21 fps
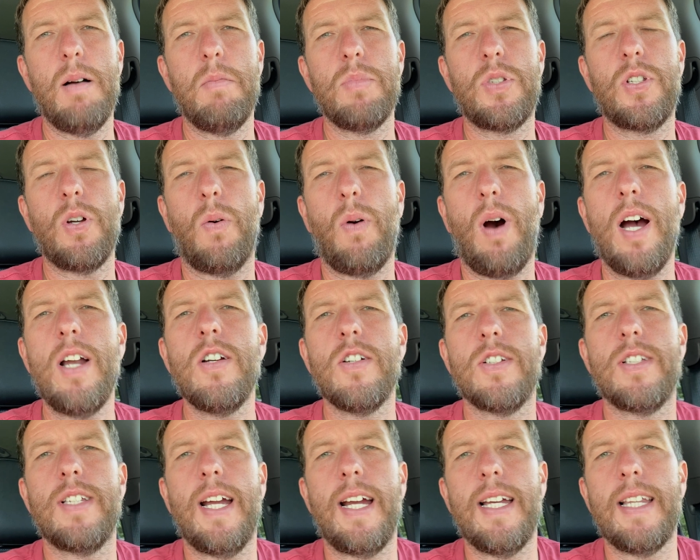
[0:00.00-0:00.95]
So
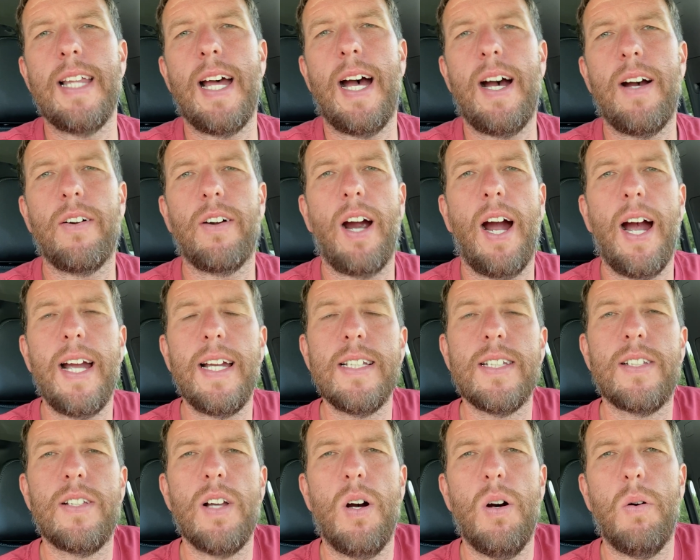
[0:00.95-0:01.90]
understand that, right?
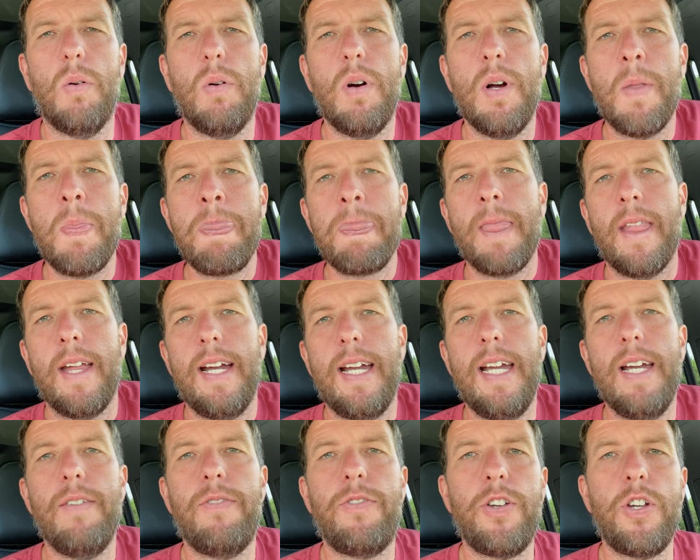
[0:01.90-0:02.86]
So
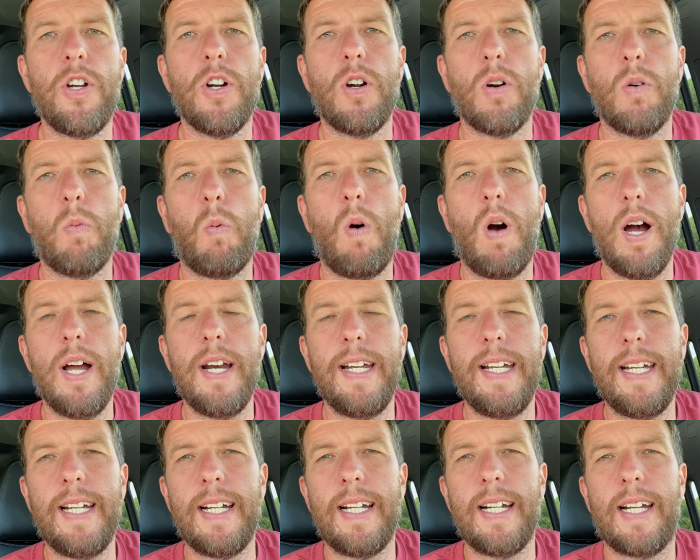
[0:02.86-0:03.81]
if you're
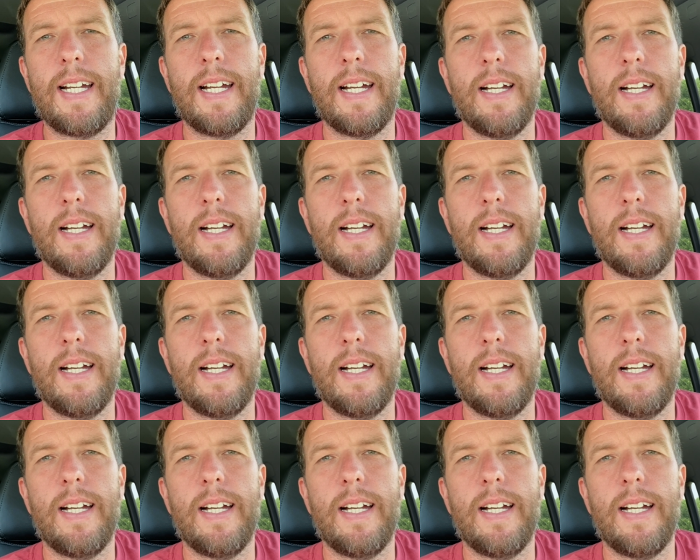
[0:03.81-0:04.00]
wanting,